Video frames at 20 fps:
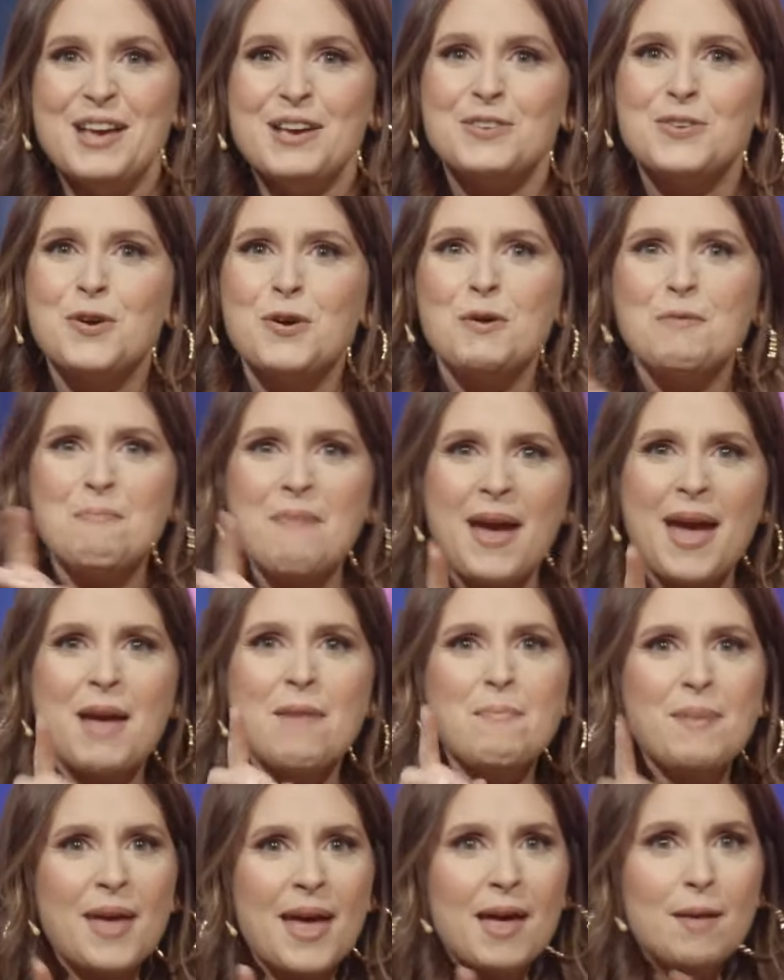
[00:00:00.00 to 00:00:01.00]
You may
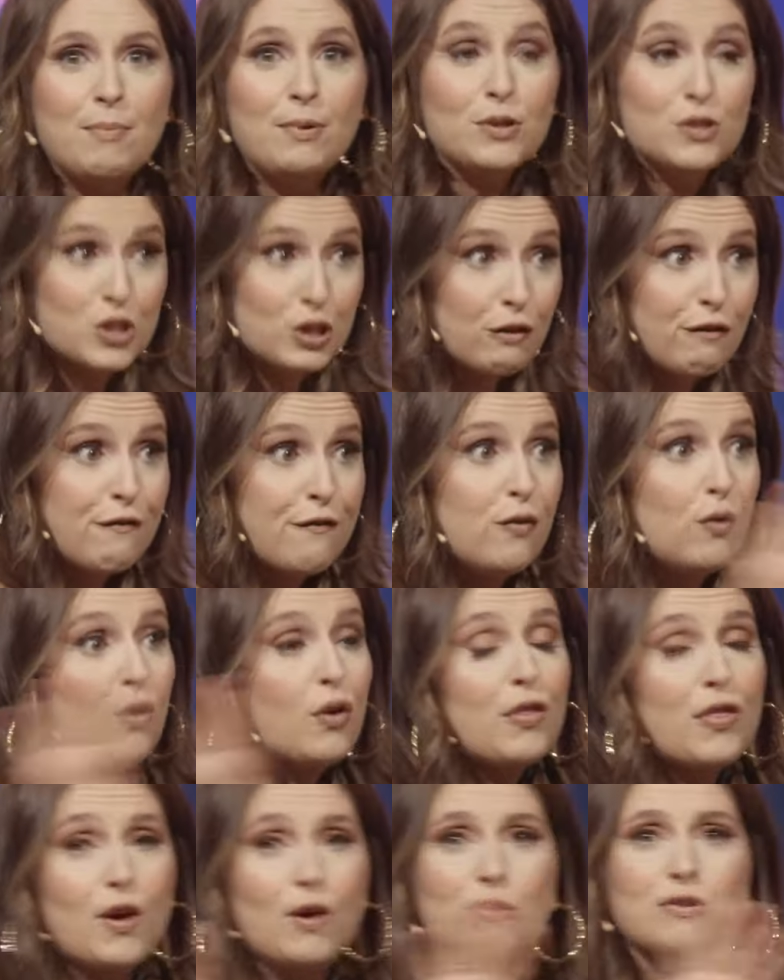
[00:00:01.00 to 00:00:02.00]
be able to
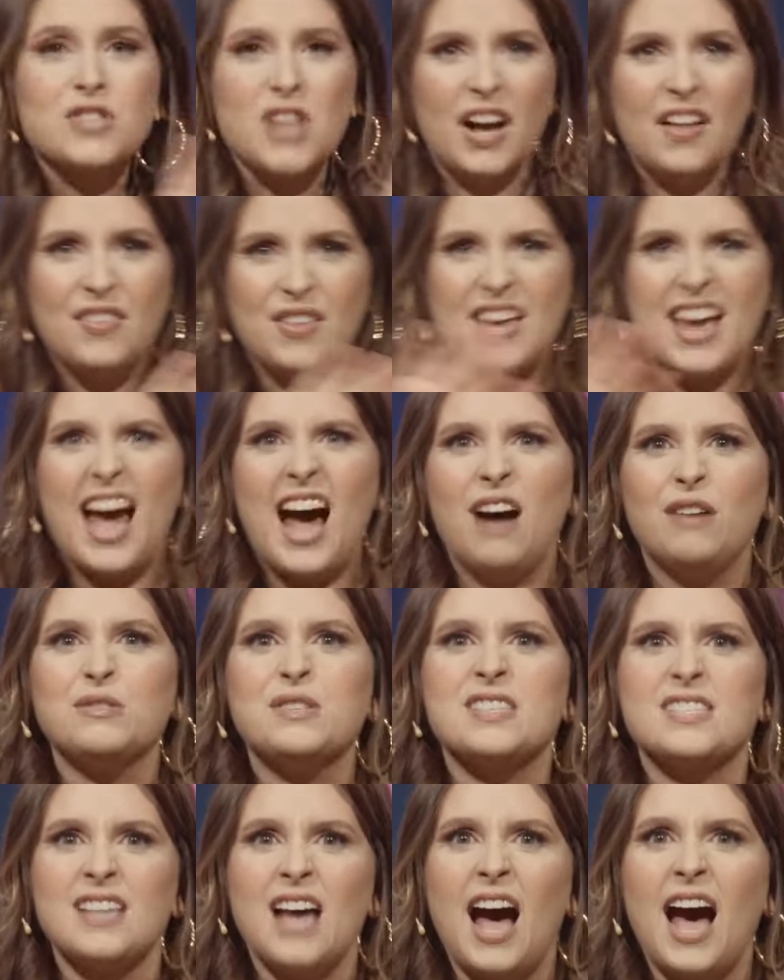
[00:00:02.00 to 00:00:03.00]
fool those on the
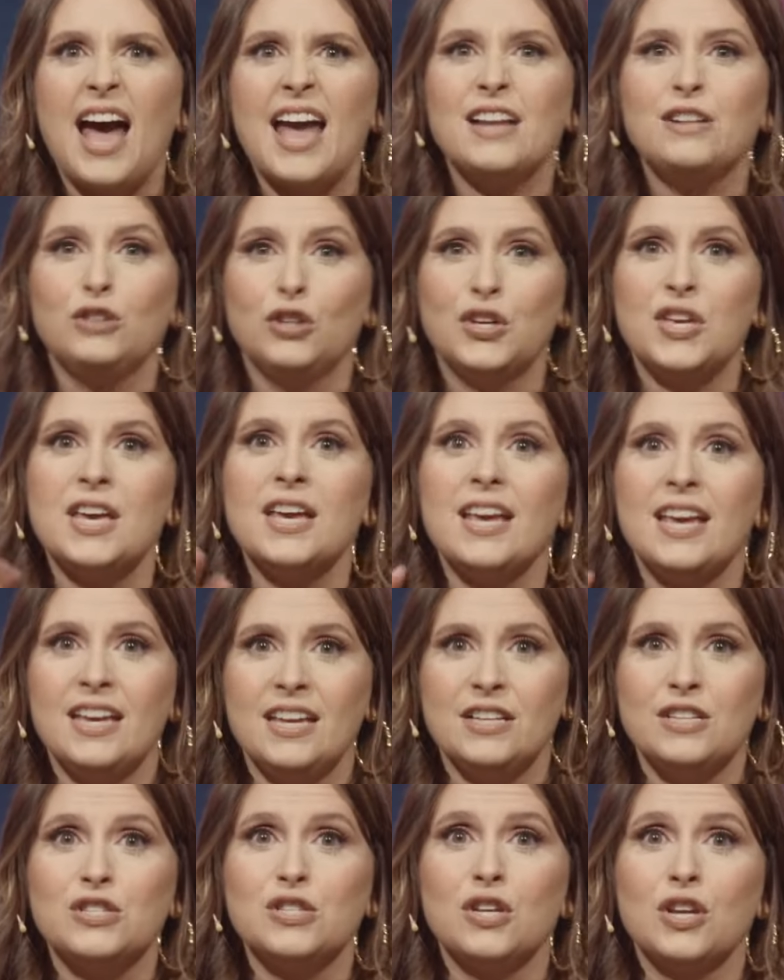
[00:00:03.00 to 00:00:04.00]
outside looking
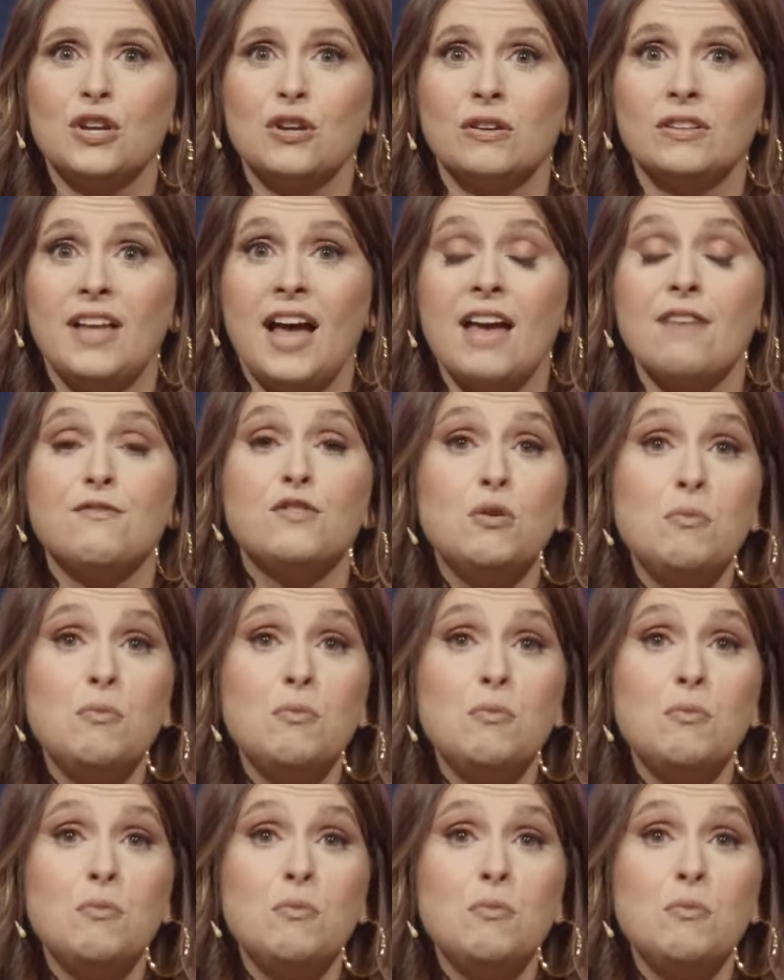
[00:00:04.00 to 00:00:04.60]
into your life.